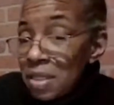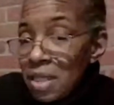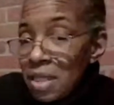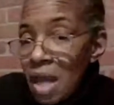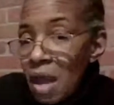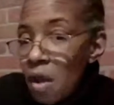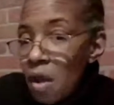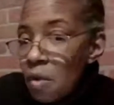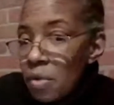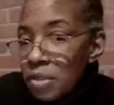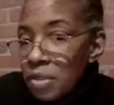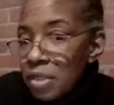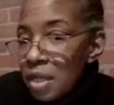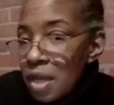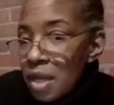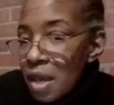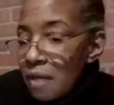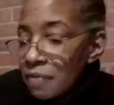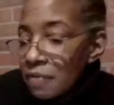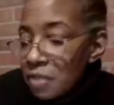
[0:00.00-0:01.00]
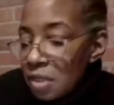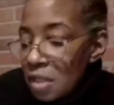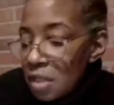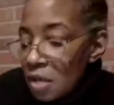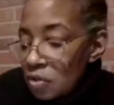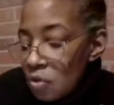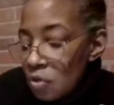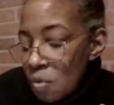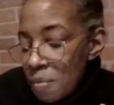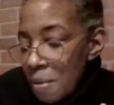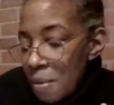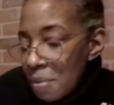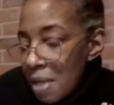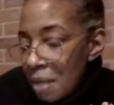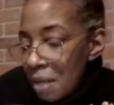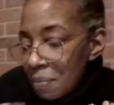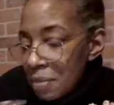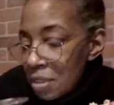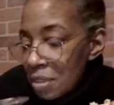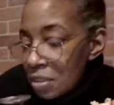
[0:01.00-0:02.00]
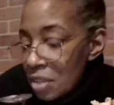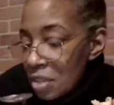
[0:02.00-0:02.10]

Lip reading: I always gotta have cilantro with my black beans.